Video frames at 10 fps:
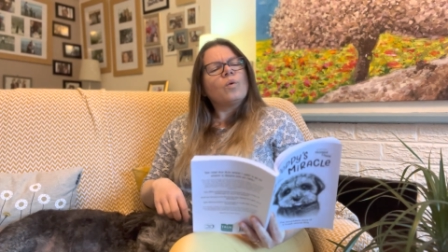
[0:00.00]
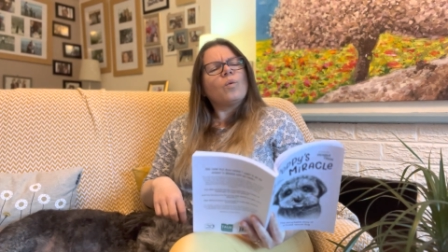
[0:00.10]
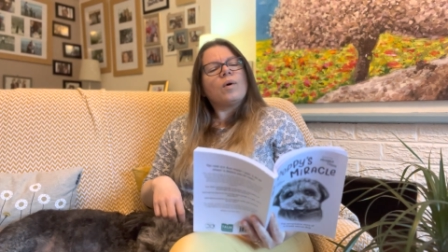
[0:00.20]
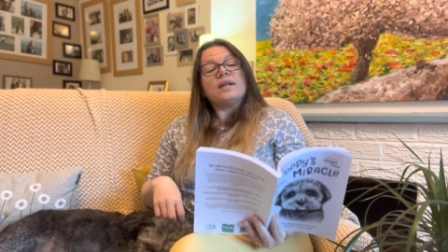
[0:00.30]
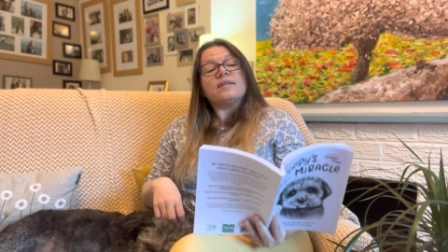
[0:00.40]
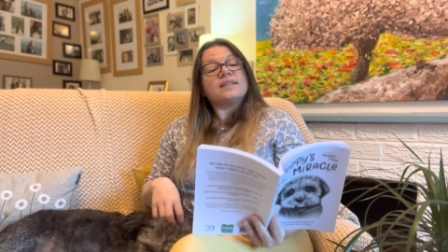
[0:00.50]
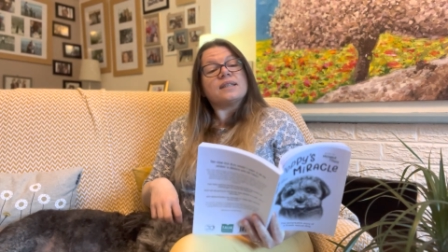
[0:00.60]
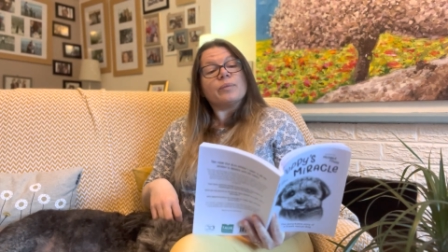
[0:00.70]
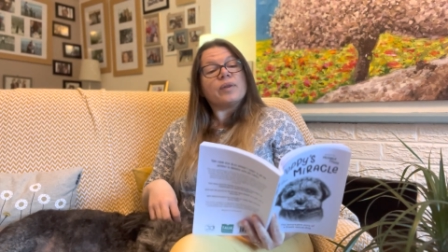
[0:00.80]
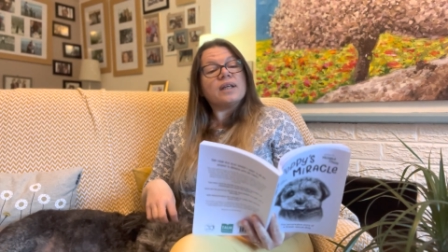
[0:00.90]
What if
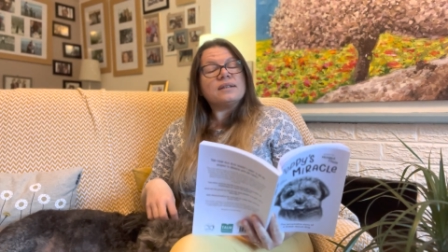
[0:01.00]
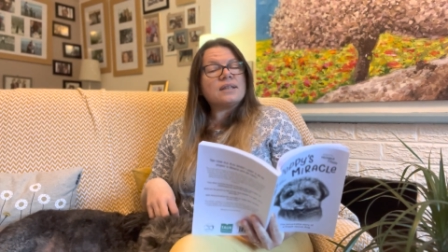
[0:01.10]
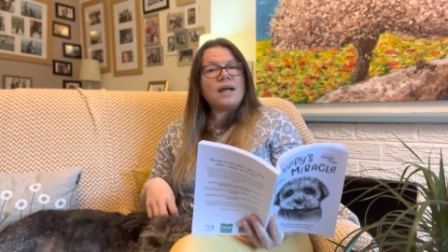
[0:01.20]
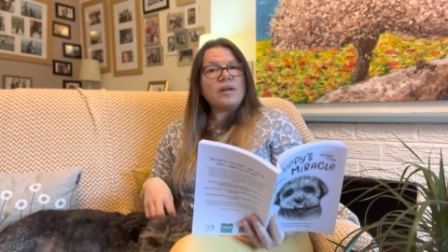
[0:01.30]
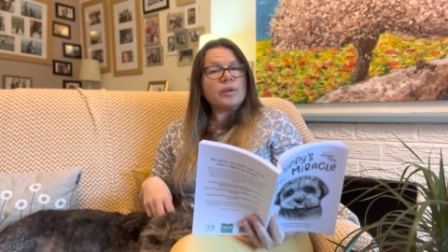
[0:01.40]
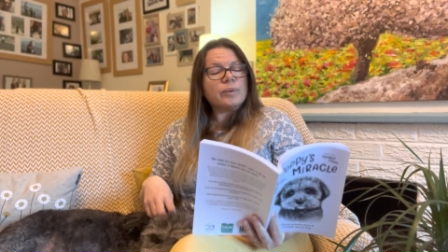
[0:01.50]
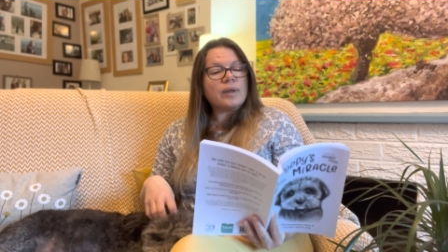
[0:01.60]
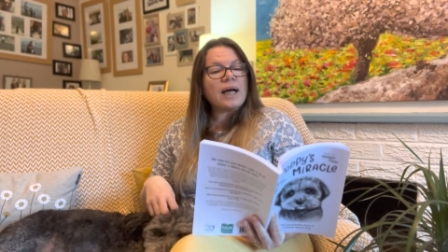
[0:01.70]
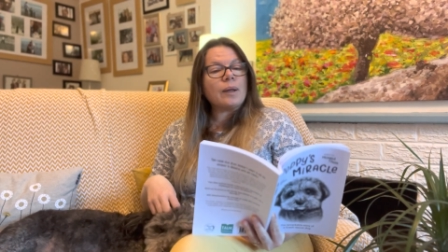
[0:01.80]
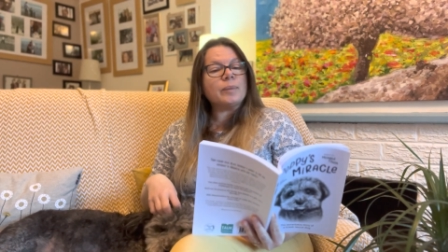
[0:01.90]
something terrible
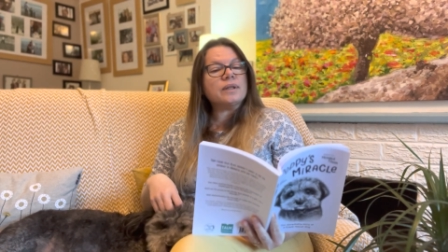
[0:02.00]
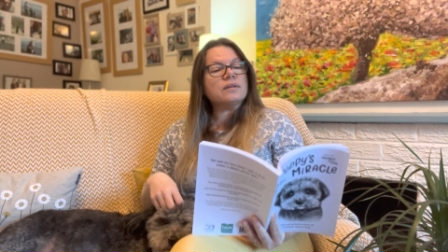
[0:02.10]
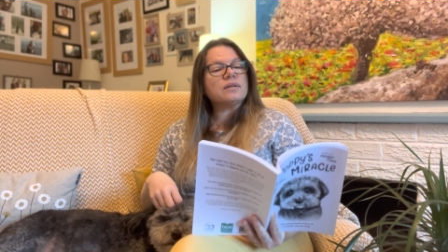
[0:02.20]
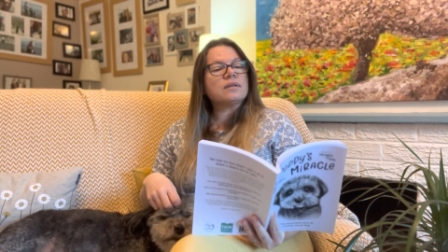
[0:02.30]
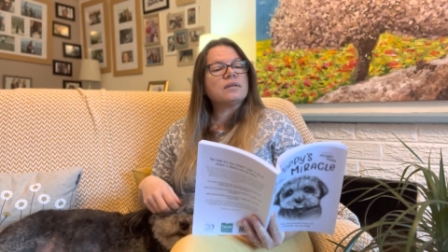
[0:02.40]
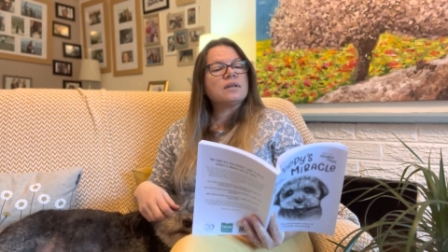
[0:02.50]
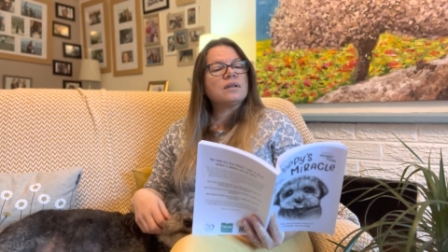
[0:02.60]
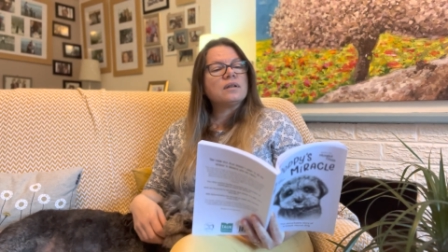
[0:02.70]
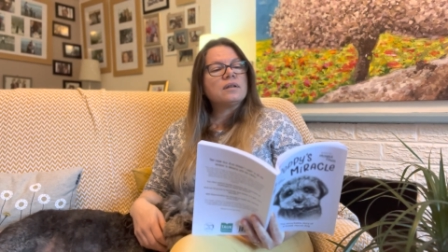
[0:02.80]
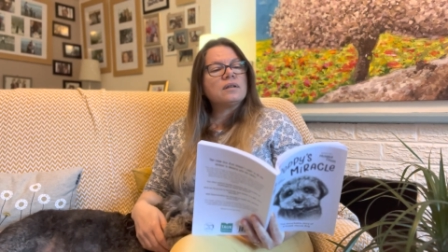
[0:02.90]
happened?
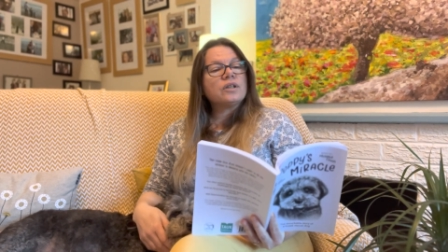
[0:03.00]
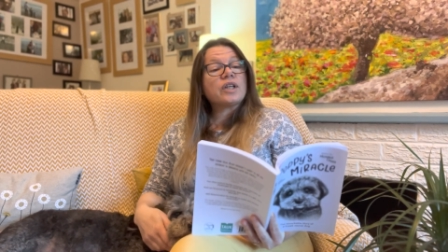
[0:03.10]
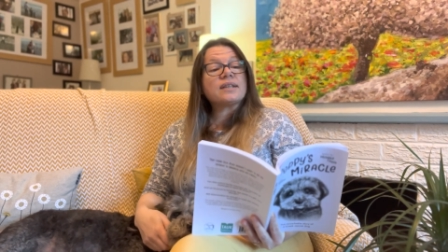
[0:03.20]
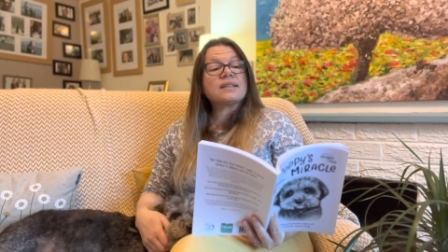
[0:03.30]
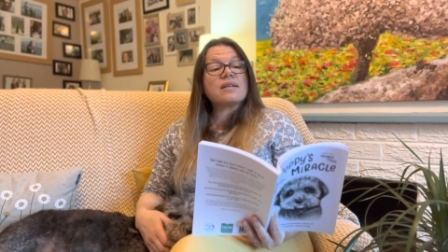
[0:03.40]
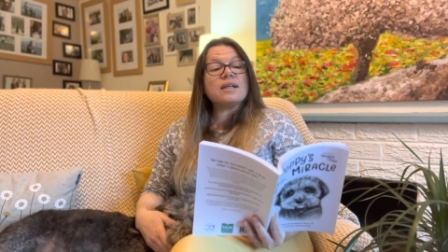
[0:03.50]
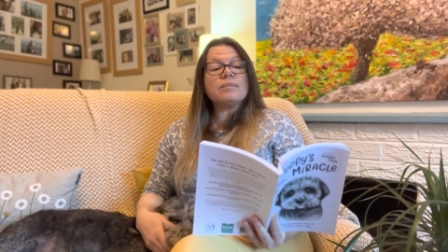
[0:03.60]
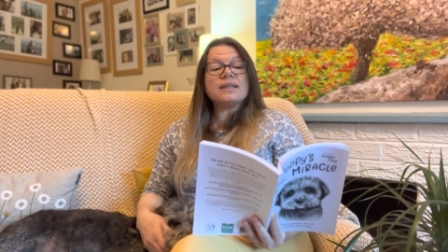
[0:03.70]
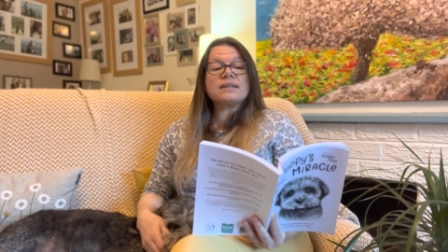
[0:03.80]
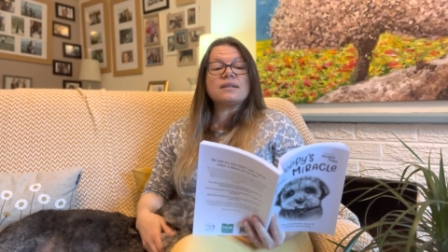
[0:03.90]
Just then,
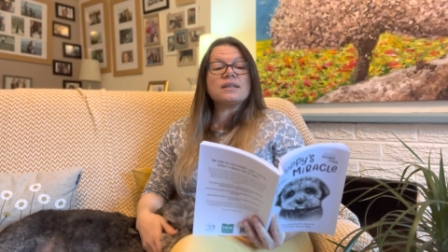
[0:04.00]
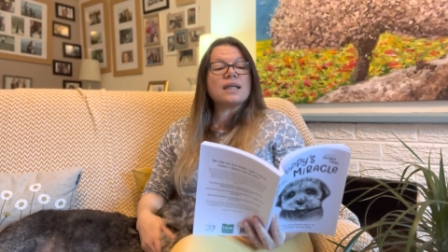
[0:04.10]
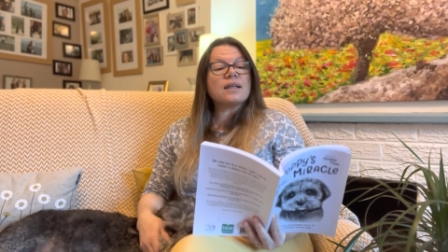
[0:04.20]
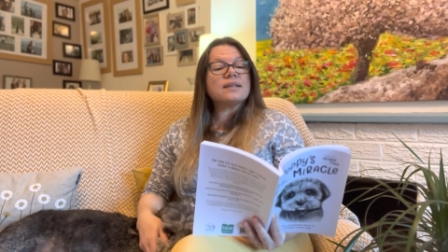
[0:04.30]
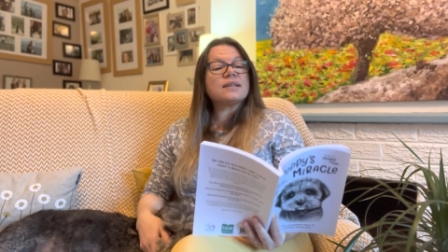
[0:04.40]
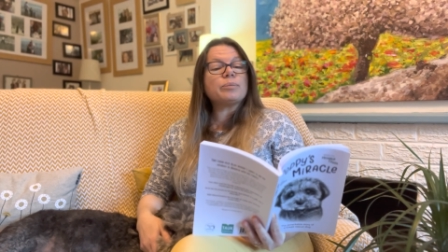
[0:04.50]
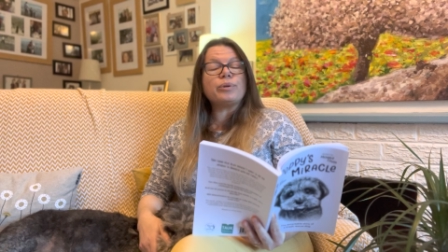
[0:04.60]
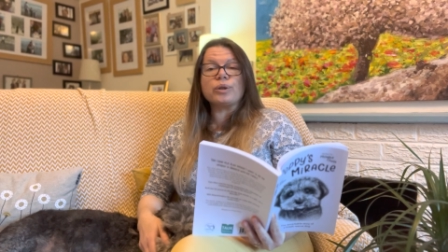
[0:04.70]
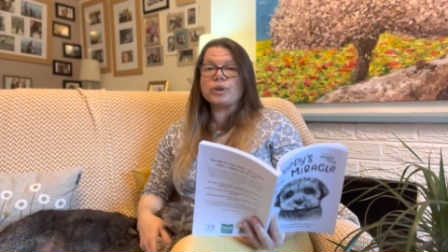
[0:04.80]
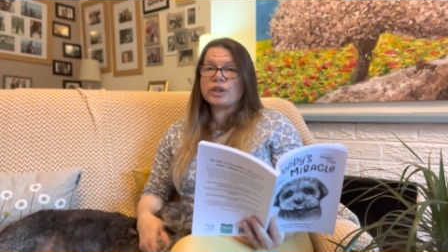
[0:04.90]
Mr. Douglas
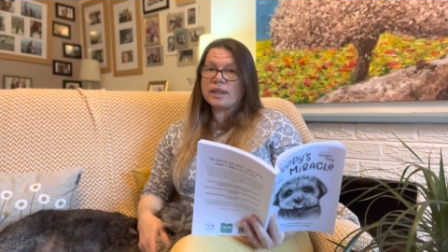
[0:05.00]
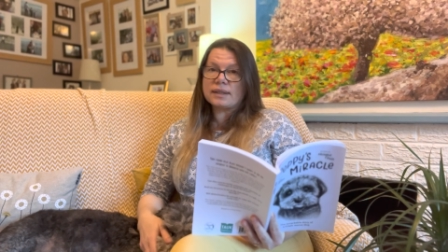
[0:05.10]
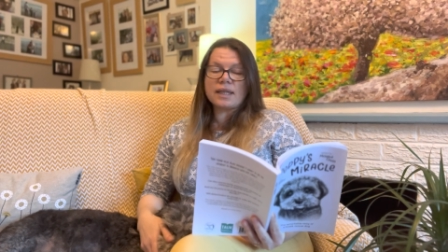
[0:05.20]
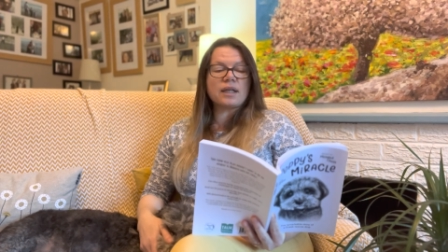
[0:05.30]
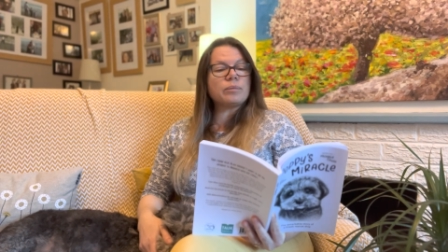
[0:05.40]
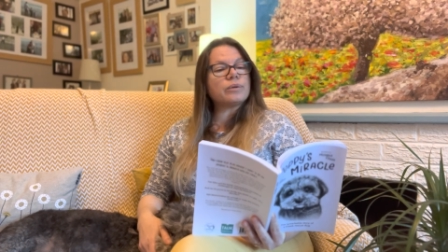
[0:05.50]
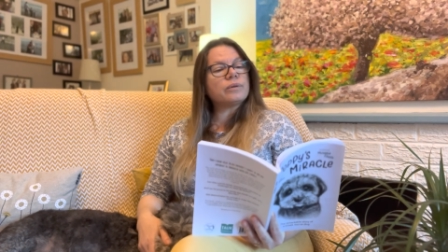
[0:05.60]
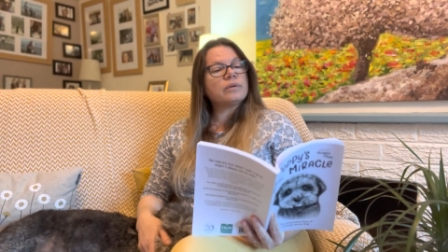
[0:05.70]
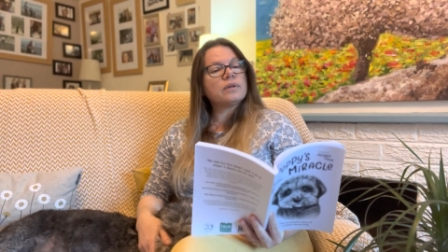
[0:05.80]
approached their table.